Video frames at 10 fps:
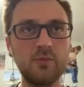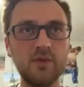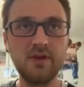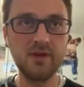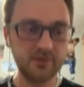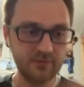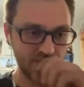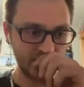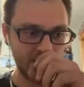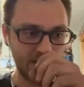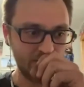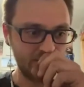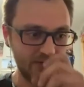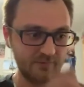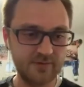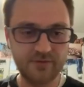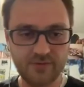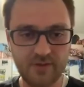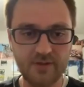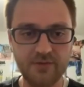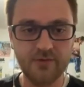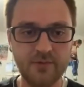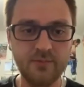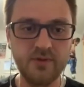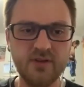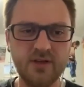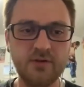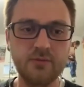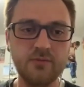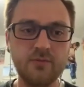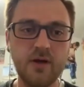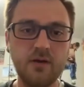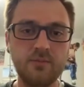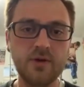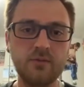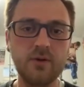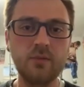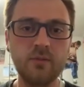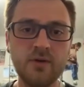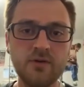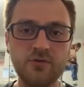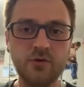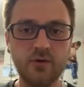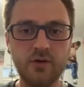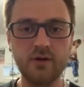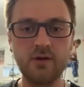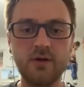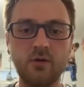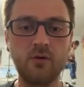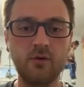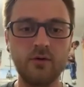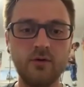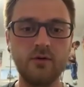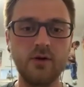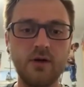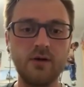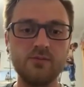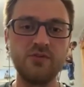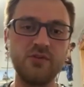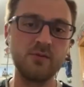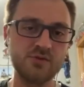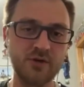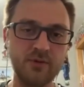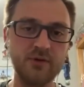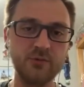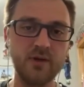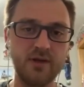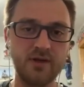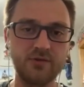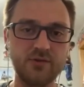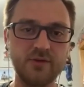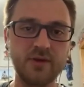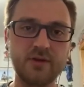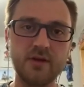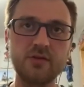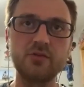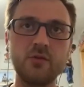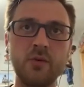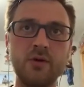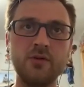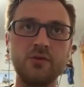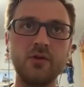beginner friendly, I would definitely say, is going to be like your probably Red Wing, Minnesota, or CMJ Raceway at Hickston. Like the Hickston one